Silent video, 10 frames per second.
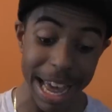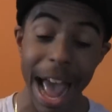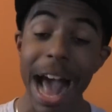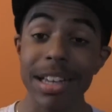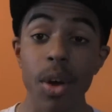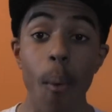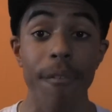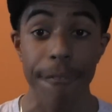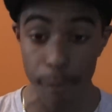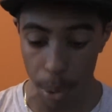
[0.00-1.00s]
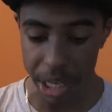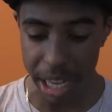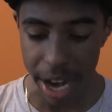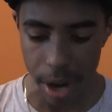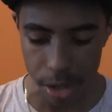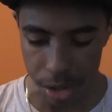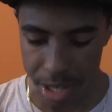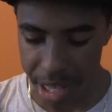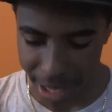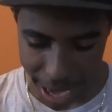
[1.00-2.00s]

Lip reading: it has over 40 characters in the